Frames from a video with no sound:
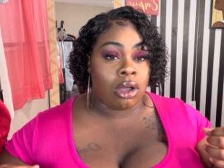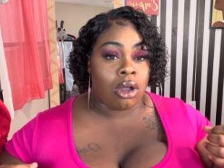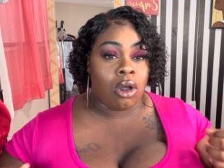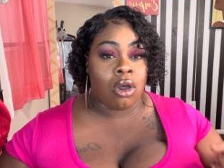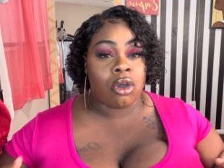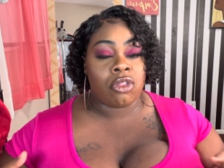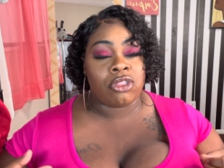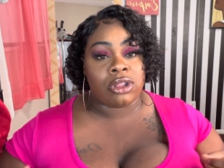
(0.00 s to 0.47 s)

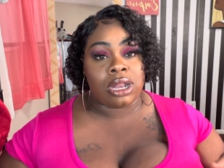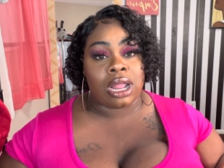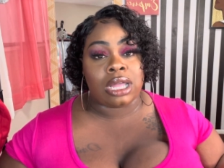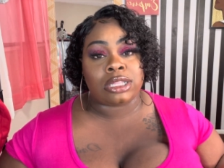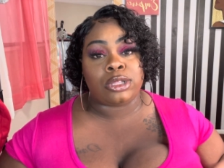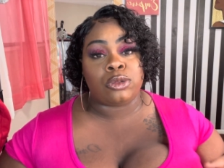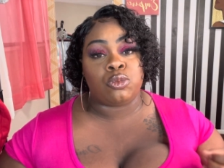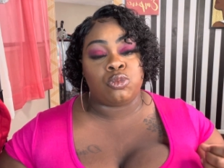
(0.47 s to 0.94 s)
all the
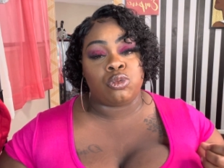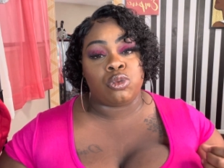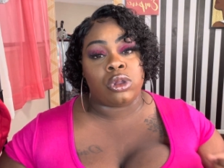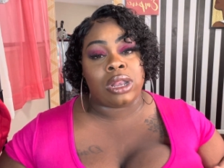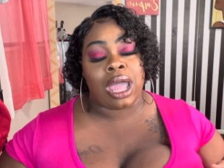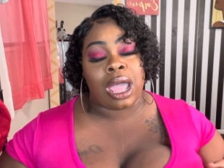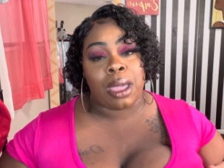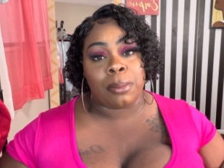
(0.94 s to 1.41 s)
knots
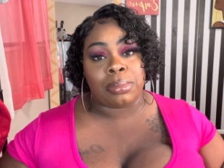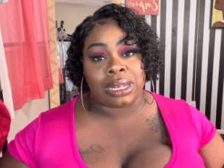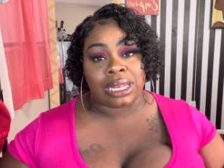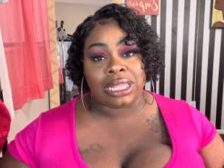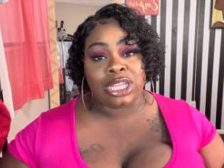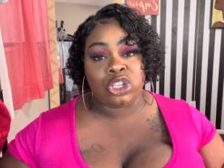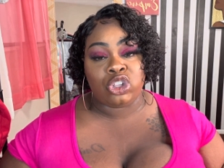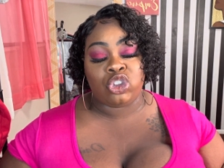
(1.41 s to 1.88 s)
will not
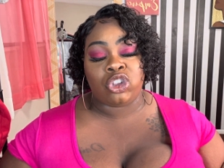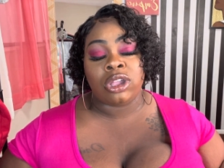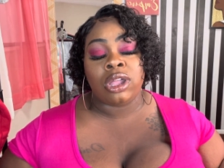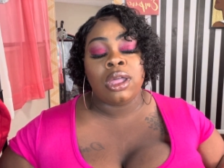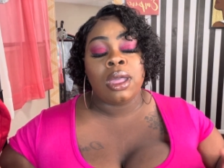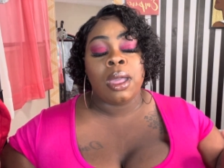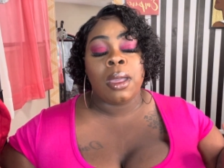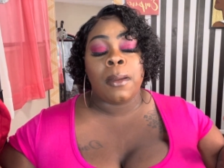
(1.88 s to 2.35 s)
bleach,
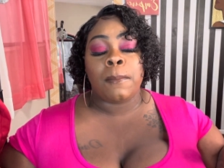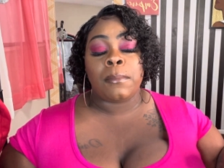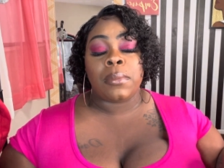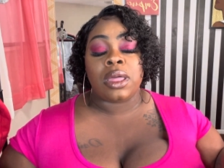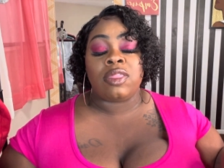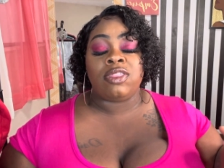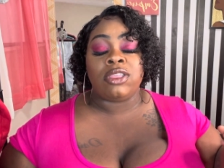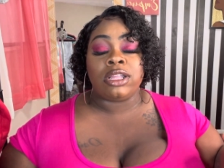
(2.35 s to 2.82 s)

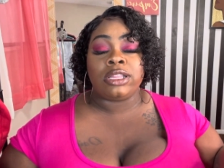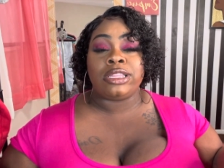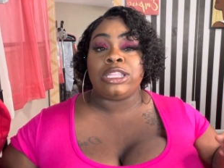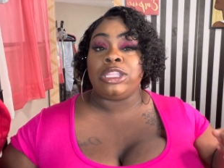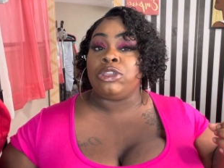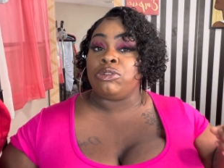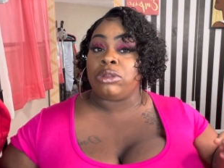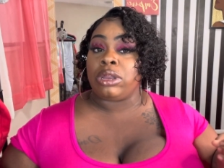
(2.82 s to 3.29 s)
but
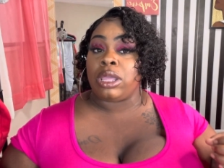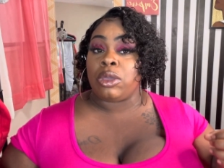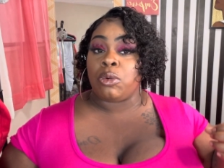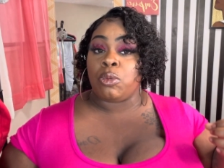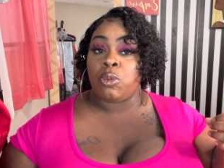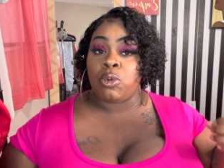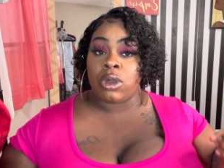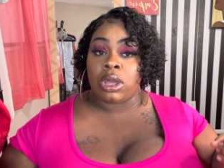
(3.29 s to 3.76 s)
this
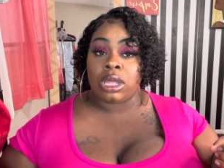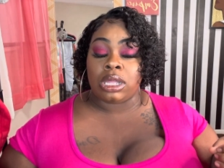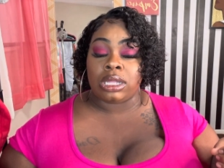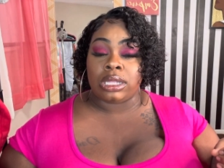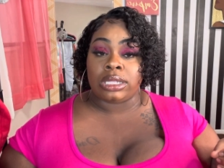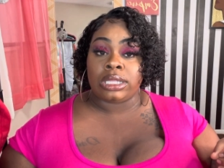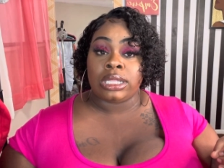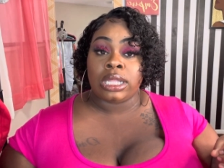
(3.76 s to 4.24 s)
unit
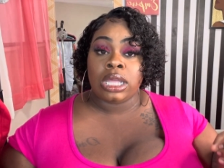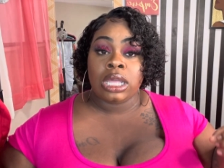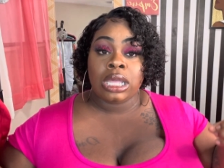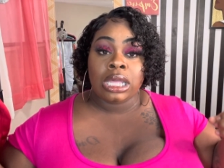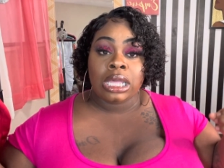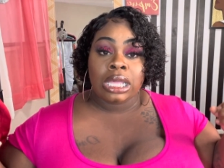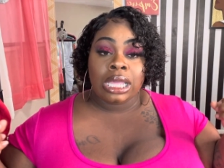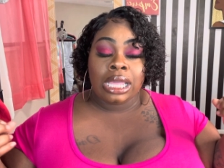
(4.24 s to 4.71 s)
was
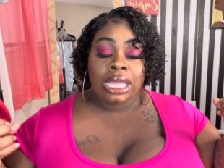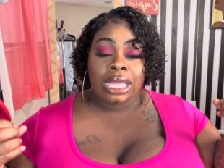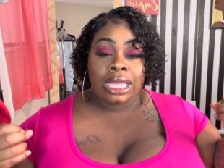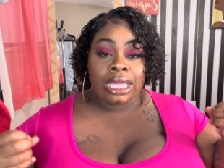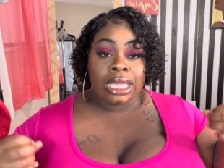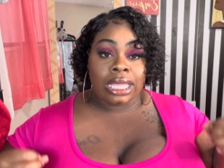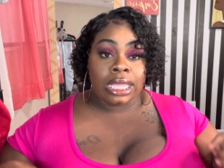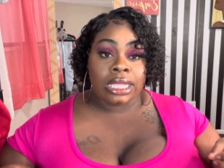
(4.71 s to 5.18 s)

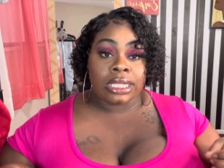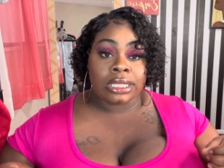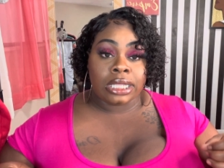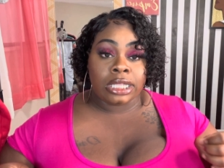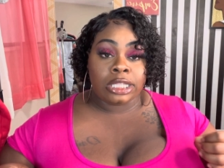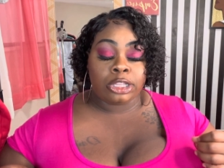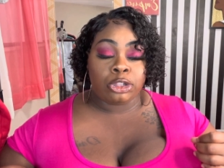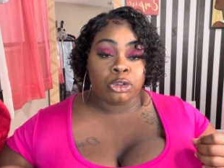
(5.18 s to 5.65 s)

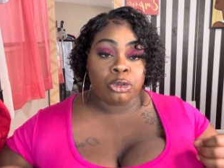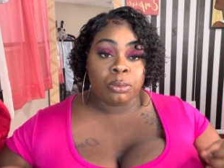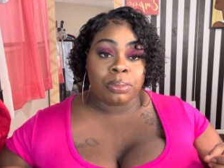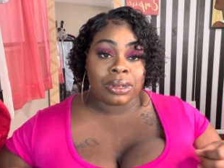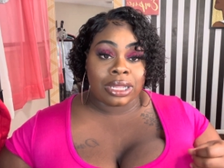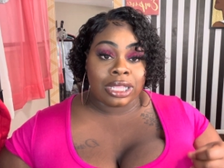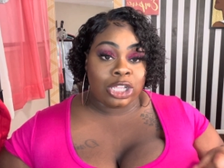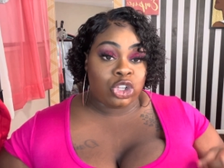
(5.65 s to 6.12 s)
easy to
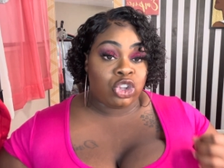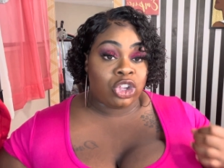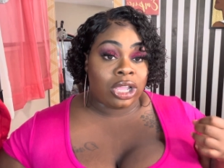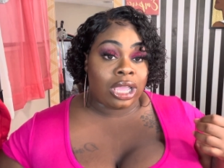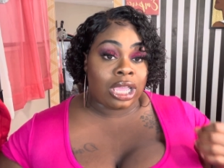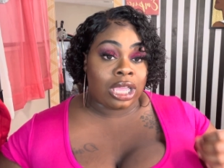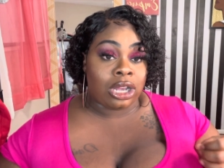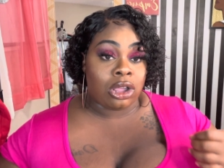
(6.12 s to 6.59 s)
bleach
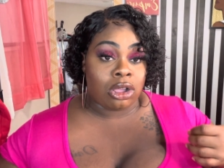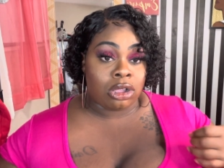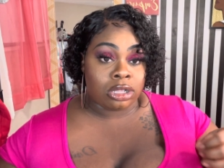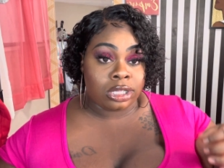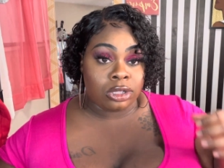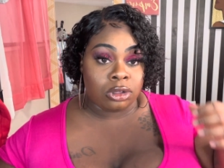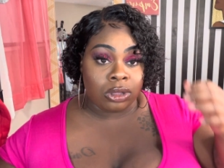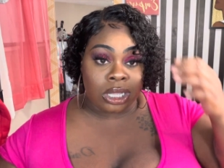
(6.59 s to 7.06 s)
and
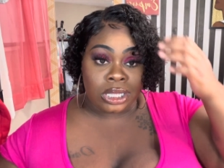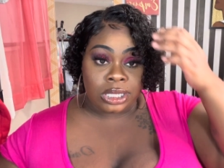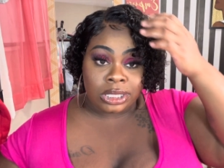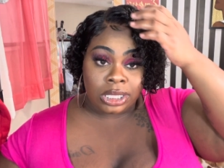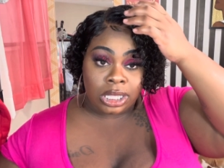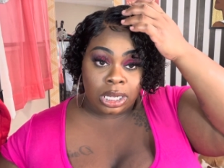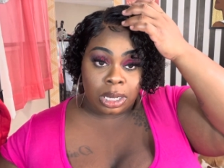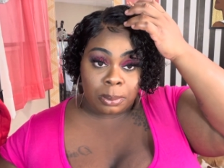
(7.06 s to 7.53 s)
also
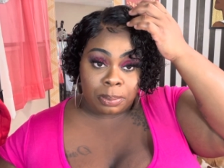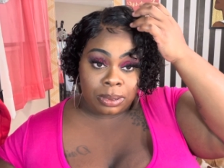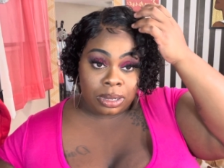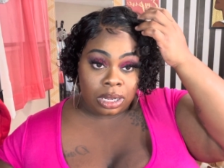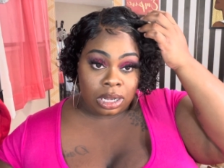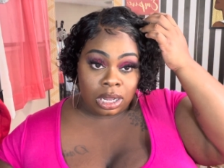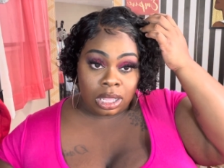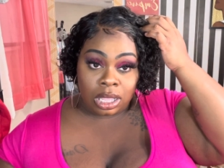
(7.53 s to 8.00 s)
easy to
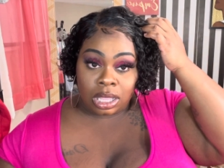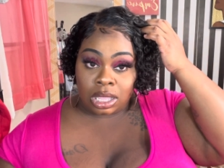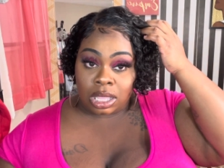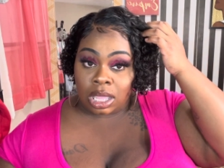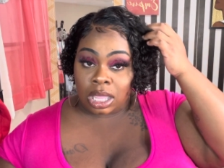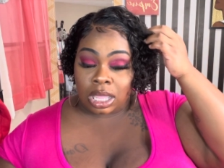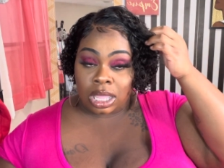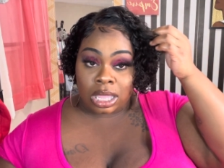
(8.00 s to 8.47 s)
pluck
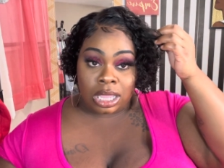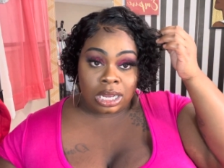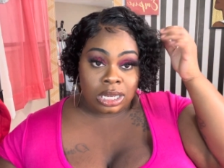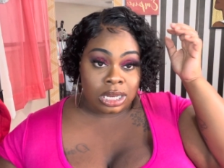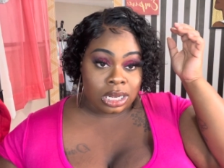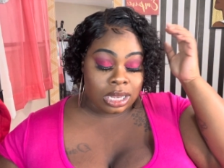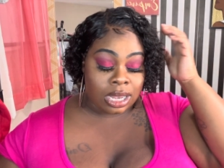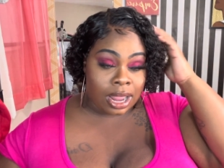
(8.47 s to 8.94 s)

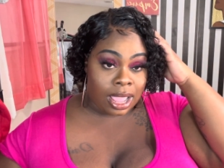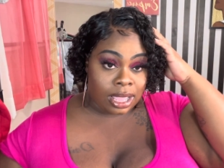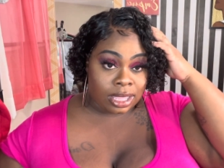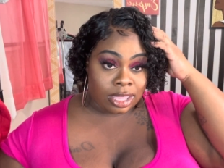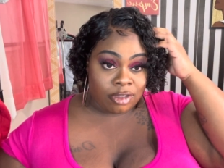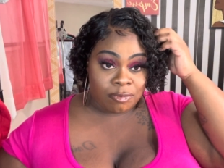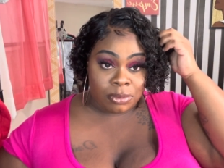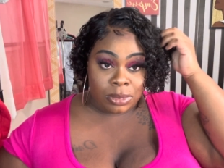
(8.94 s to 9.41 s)
it did
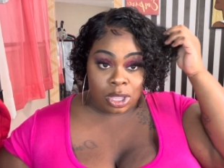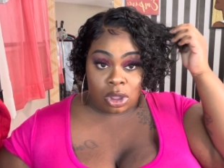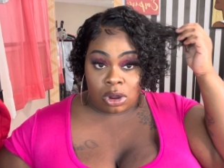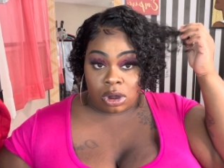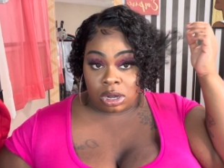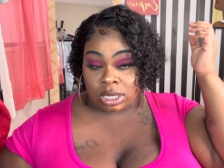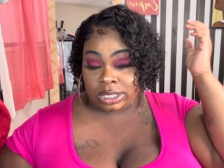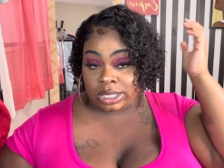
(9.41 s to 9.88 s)
not give me a
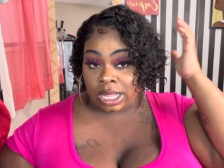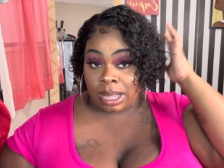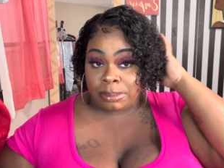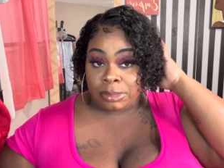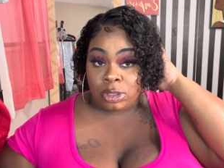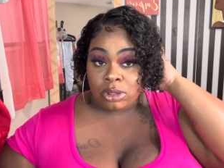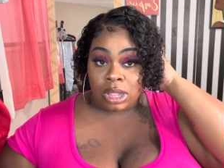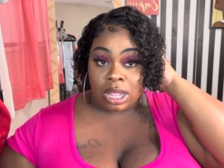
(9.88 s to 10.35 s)
hard
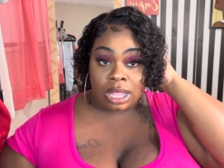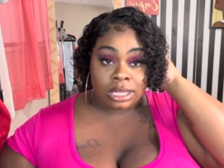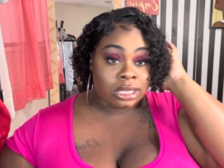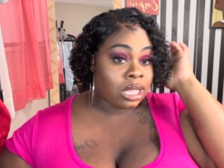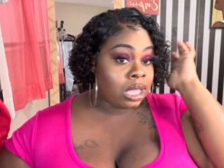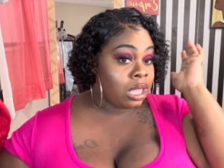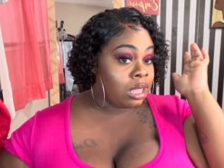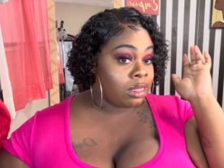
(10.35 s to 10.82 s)
time you
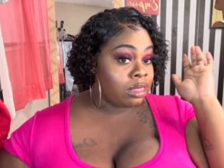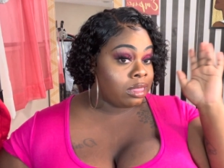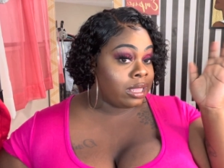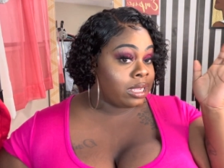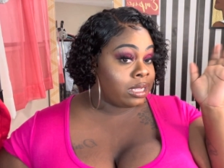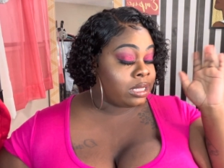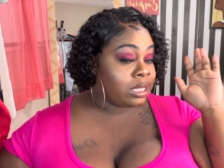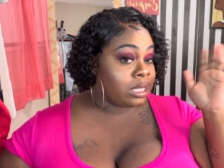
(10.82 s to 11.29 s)
guys
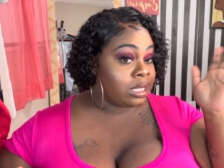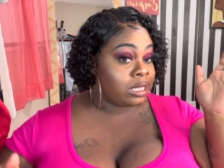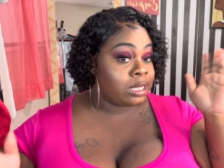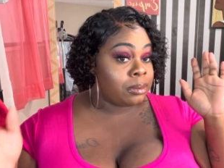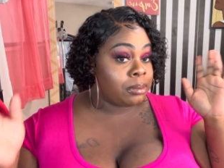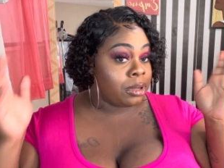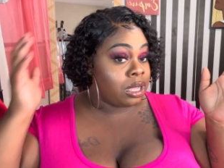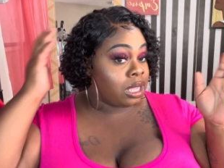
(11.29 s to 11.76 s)
this is
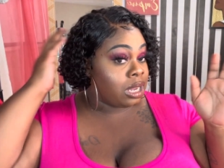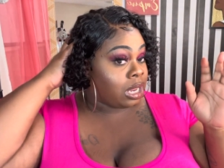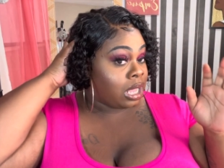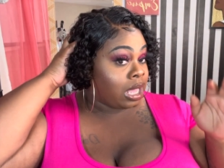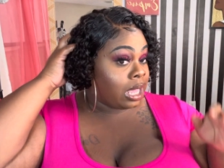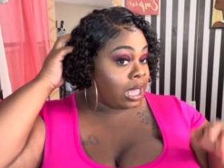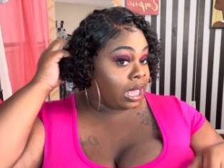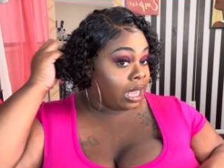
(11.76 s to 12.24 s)
some good
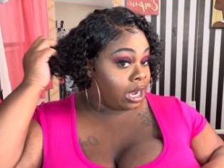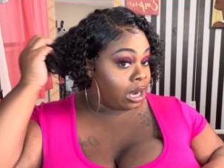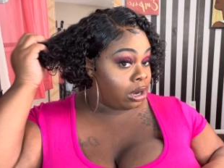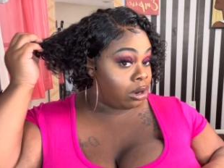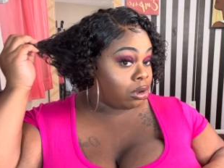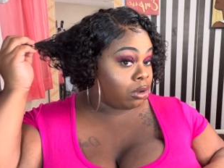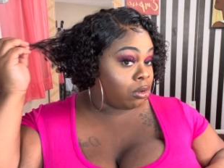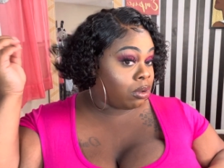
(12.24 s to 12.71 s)

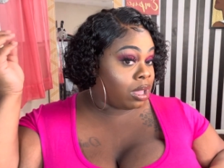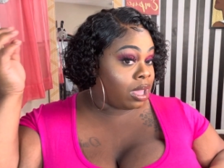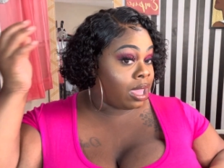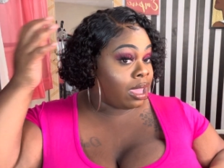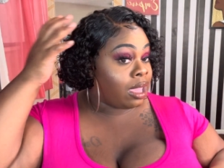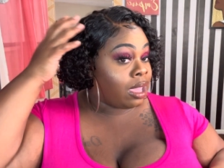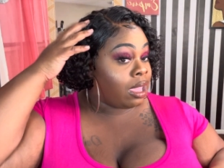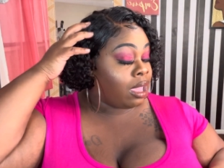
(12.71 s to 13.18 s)
hair
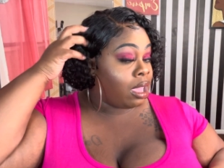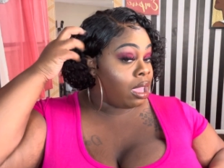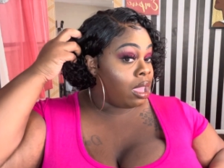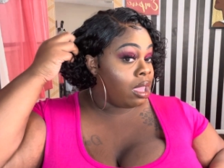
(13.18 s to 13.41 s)
okay